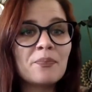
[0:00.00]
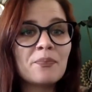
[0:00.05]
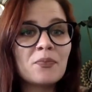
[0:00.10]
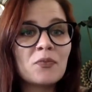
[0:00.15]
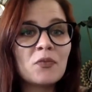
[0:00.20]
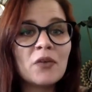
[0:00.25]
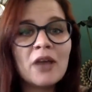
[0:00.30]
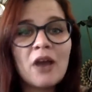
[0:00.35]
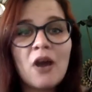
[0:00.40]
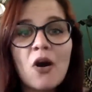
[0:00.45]

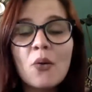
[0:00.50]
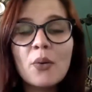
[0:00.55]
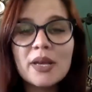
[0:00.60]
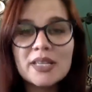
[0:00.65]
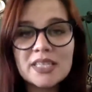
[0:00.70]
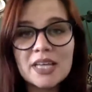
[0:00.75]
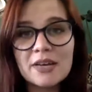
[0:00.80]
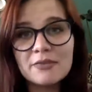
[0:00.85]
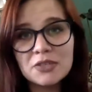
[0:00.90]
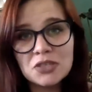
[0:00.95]
We
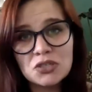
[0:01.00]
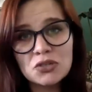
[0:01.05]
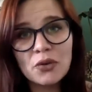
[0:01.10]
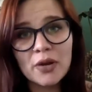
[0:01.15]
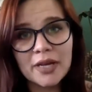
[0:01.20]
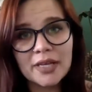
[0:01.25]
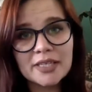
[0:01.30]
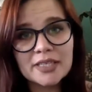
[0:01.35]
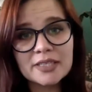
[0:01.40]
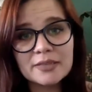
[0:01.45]
always have a
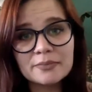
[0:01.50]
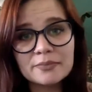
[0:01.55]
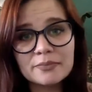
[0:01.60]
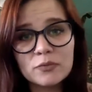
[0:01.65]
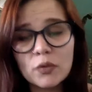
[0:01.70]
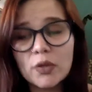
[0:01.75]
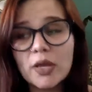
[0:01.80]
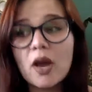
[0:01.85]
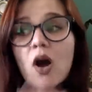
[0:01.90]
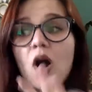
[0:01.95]
choice. We